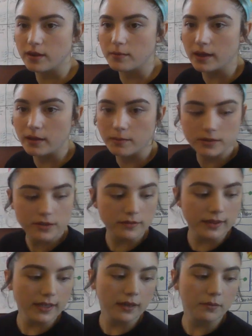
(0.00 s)
it, you'll be able to
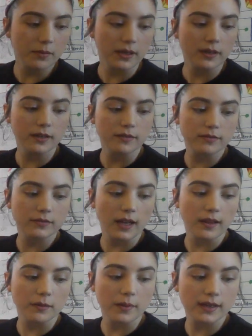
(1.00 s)
read it, but if
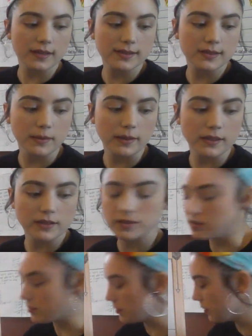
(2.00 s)
not, let me explain it
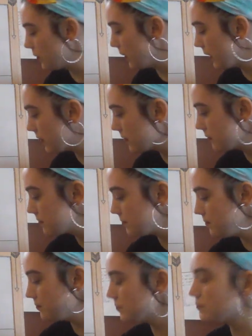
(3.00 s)
to you real quick.
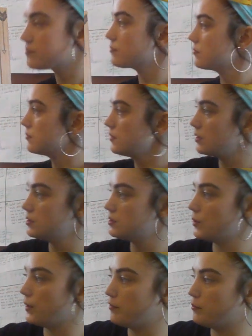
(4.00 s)

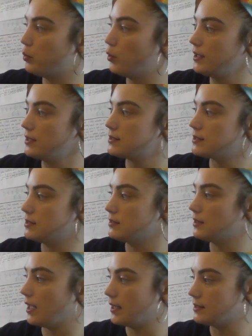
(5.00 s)
So we have points,
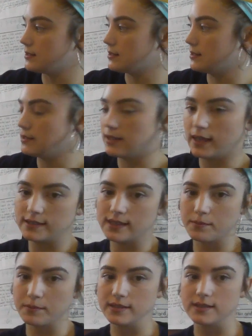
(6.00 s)
lines, line
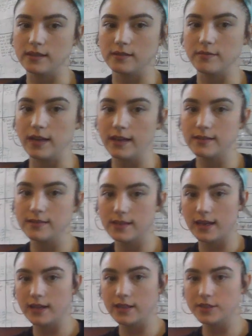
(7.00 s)
segments, and rays.
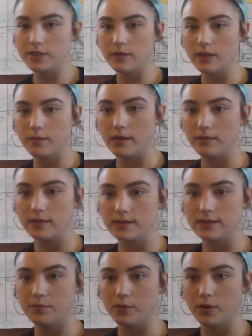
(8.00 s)
I actually want to be able to
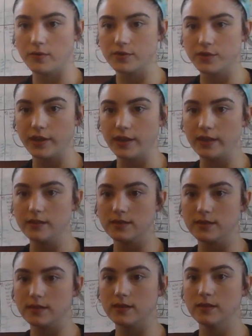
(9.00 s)
see both
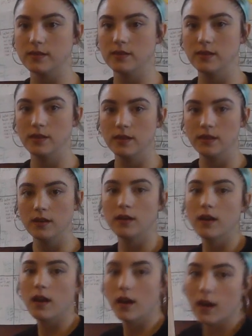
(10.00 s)
screens.
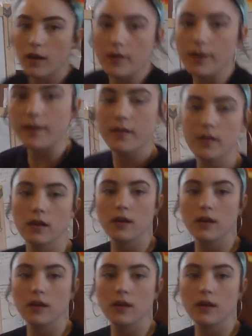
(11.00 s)
Okay.